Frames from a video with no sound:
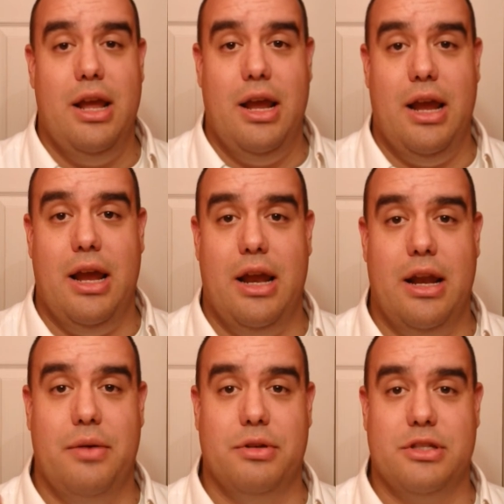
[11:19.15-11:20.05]

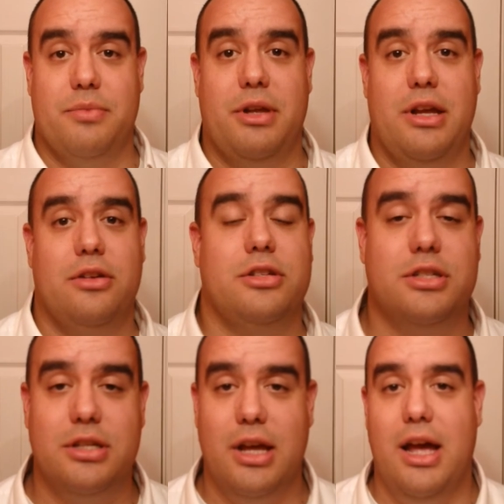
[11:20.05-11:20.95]
And there was something
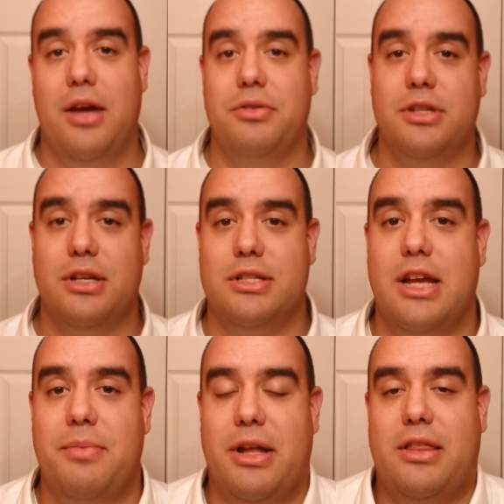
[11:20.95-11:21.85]
else I was gonna
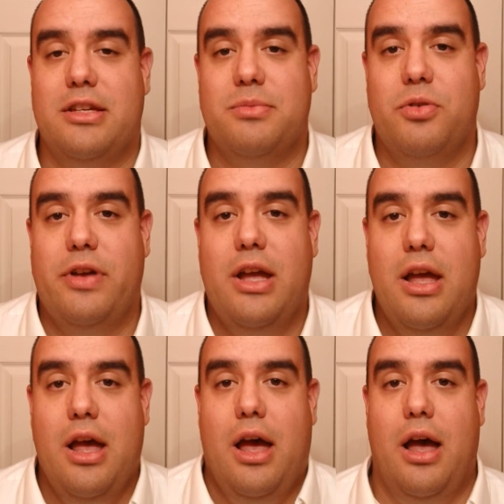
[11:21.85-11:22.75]
say about this movie,
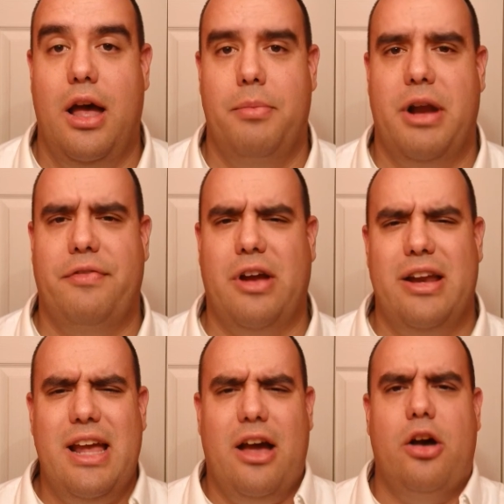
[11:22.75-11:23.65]
but I
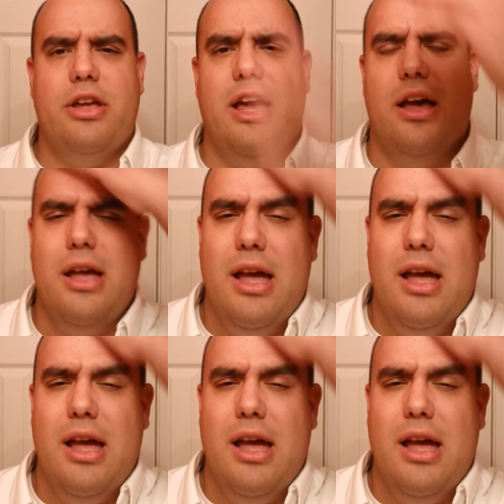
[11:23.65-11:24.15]
forgot. Yeah, oh yeah.